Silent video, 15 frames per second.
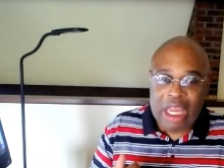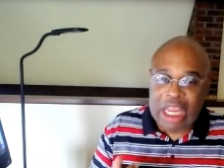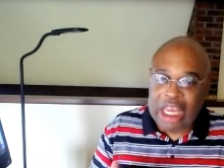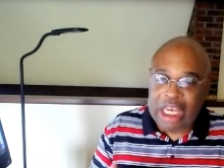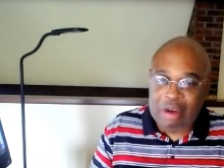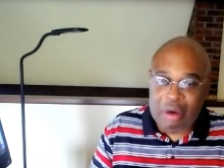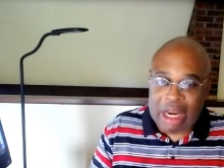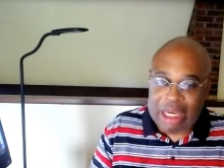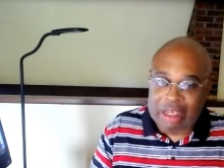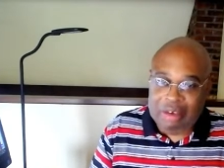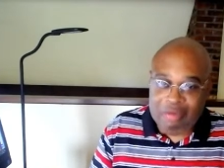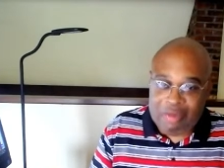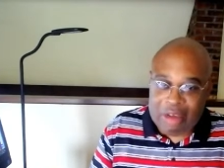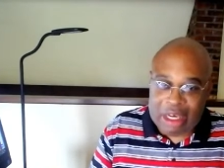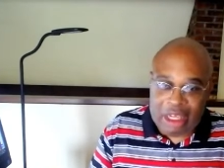interactive
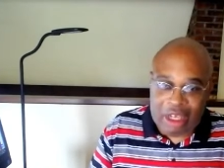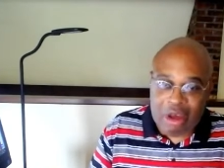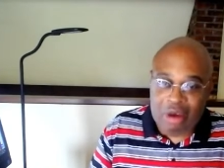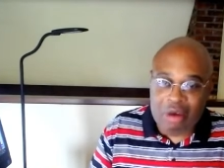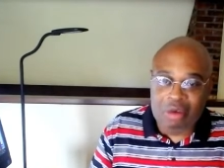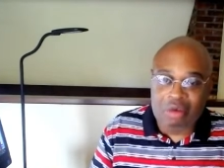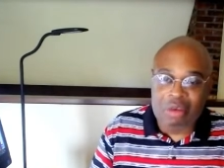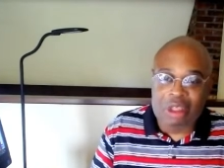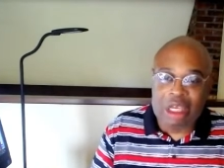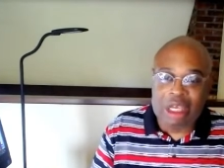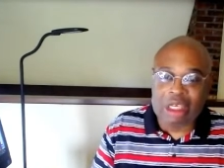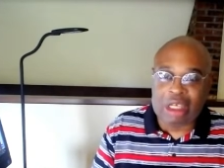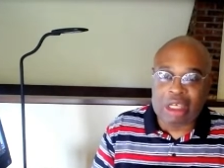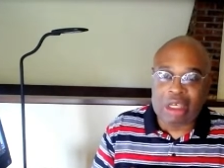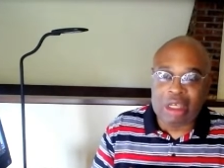videos, you
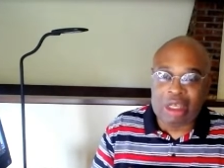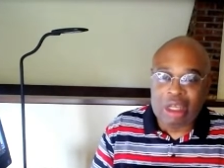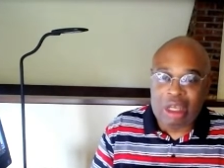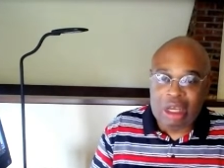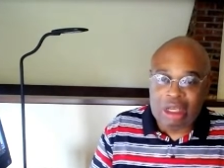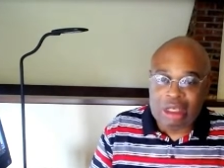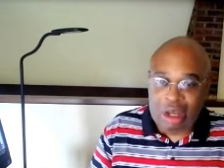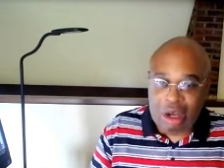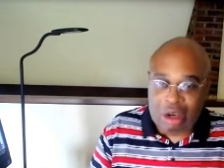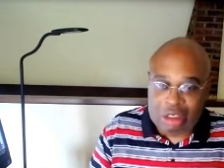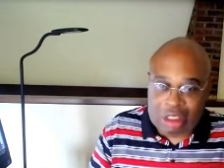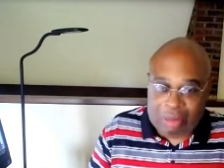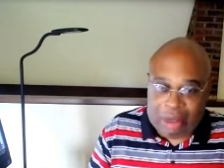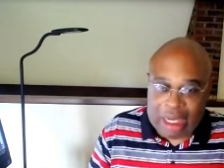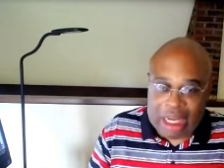get to talk to
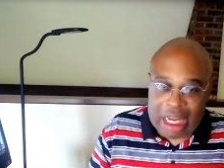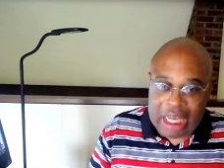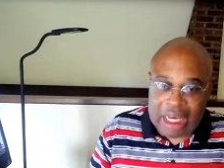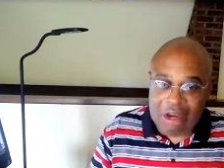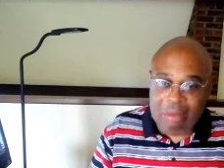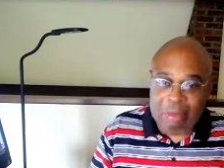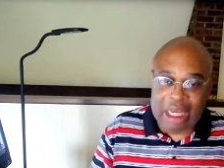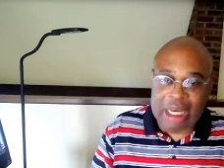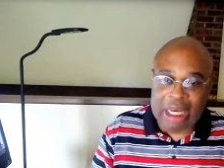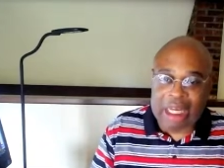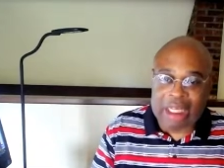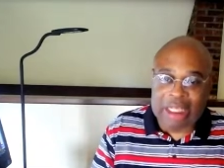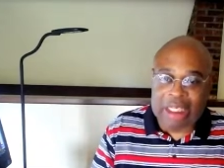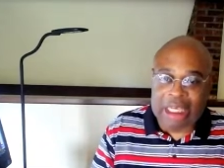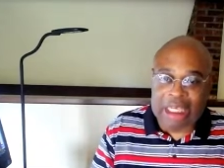me, and it'll be an
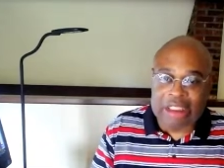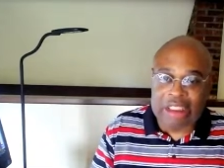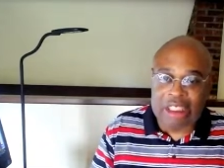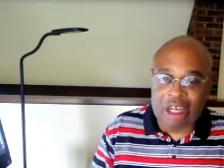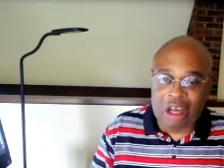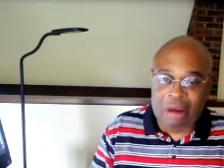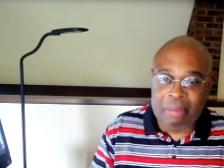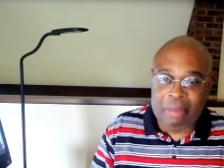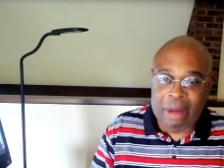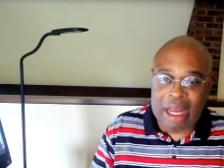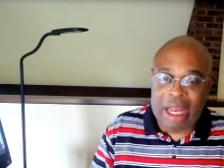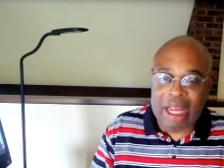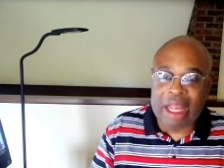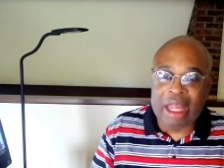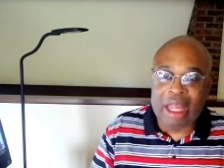extension of
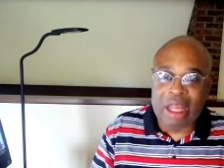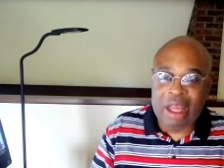my